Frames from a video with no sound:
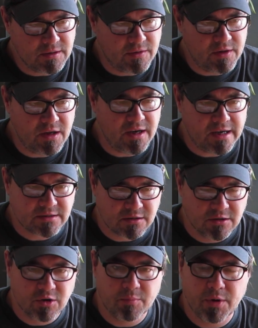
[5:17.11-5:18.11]
think it has a
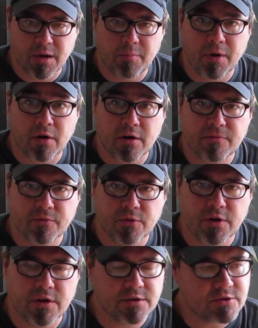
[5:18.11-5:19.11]
little bit of berry
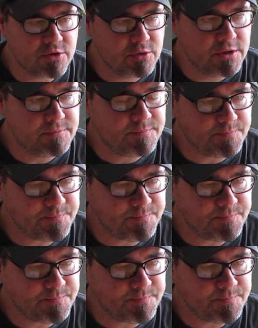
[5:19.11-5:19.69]
fruitiness to it.